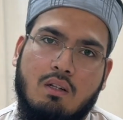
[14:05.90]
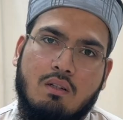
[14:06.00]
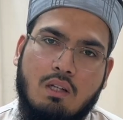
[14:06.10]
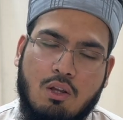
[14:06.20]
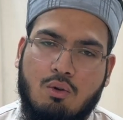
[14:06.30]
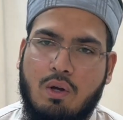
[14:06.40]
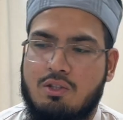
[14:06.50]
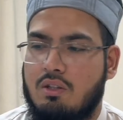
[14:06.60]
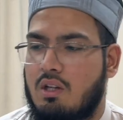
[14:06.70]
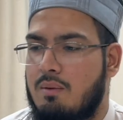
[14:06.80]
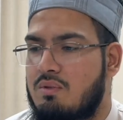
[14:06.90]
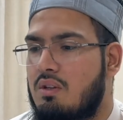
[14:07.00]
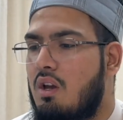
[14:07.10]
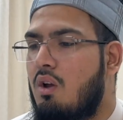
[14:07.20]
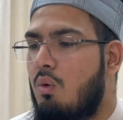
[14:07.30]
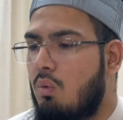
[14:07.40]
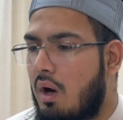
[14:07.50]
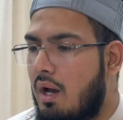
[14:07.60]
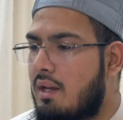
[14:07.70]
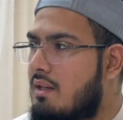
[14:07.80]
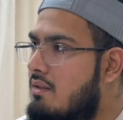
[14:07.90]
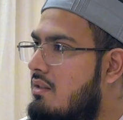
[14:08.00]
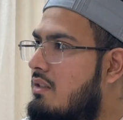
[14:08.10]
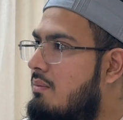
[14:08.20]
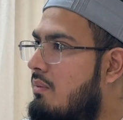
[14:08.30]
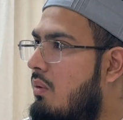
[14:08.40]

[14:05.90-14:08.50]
Now the question comes, why is this?